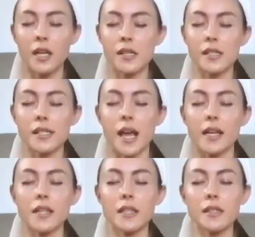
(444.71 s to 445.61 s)

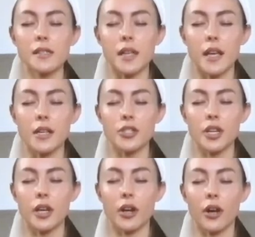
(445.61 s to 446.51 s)
setting the stage
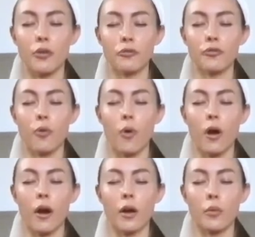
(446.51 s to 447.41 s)
here
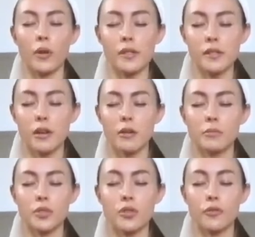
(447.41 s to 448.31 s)
for
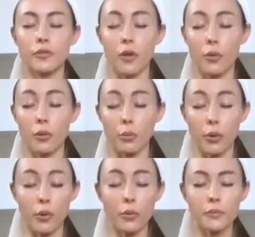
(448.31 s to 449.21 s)
wisdom to flow
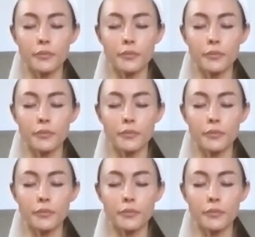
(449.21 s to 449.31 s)
through.